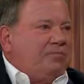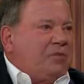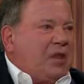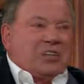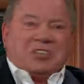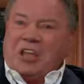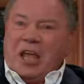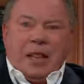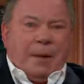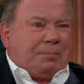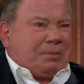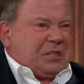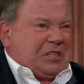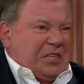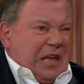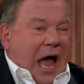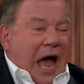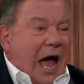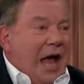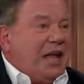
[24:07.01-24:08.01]
It's not a
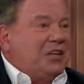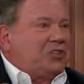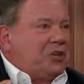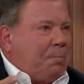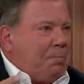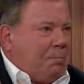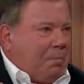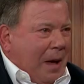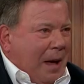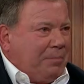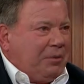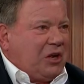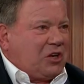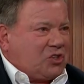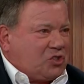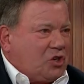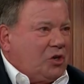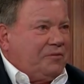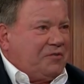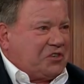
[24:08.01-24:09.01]
psa, it's a
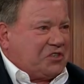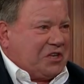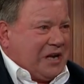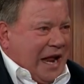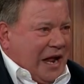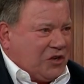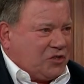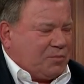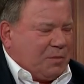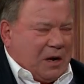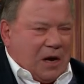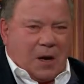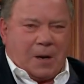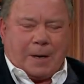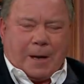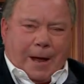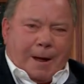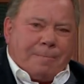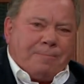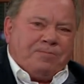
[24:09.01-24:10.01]
public service oh, I'm
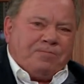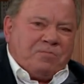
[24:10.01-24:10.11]
sorry.